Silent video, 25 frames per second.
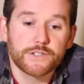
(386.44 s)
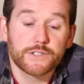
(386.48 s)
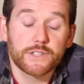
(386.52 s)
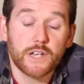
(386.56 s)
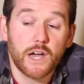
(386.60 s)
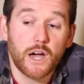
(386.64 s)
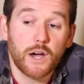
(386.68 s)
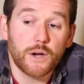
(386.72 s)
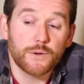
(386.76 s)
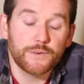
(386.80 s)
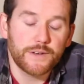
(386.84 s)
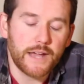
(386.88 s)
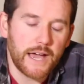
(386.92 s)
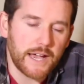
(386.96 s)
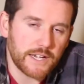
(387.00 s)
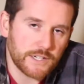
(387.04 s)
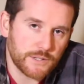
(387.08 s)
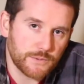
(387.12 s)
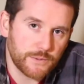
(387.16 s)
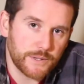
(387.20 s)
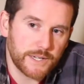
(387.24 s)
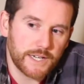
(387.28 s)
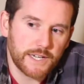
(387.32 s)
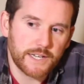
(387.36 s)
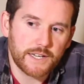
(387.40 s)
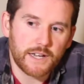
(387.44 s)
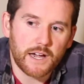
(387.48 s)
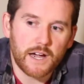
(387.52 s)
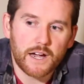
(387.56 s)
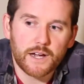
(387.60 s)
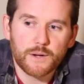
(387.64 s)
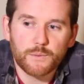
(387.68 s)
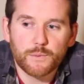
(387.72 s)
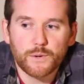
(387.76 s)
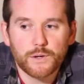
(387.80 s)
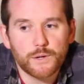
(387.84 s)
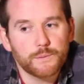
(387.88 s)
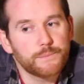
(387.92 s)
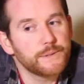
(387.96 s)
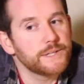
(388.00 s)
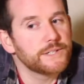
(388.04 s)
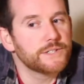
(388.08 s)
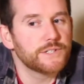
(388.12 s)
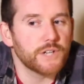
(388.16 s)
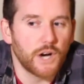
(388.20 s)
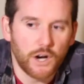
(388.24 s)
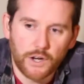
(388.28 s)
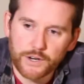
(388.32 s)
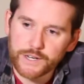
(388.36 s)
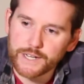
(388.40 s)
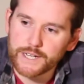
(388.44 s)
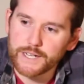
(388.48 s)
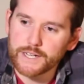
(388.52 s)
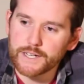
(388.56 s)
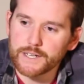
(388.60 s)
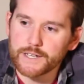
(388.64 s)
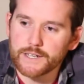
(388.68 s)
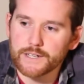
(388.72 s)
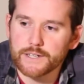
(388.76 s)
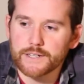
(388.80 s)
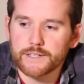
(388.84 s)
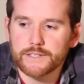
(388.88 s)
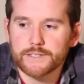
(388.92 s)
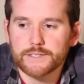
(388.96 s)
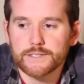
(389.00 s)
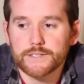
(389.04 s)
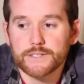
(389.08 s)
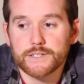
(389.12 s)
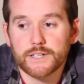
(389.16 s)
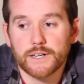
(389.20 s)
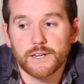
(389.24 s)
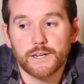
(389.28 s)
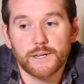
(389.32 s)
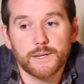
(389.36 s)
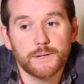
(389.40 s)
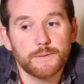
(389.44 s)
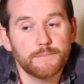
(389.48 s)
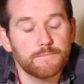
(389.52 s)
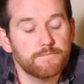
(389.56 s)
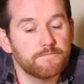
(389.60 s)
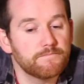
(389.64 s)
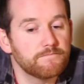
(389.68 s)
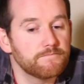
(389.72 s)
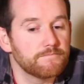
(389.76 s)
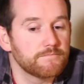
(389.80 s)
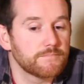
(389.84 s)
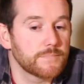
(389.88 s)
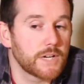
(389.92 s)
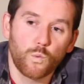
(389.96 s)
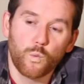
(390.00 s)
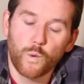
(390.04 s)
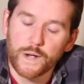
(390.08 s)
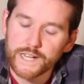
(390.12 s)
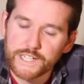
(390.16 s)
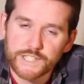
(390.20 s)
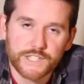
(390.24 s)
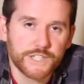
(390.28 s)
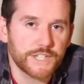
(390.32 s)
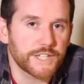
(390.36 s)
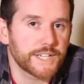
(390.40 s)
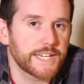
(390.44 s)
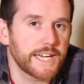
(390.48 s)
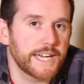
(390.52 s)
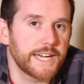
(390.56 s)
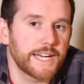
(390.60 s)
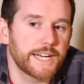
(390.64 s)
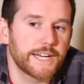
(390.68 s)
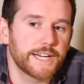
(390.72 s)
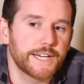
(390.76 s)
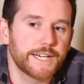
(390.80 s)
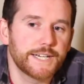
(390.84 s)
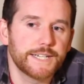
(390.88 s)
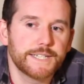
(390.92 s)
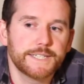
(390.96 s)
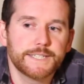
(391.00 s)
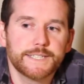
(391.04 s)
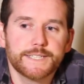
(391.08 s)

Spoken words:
So next week I will be donning some winter gear,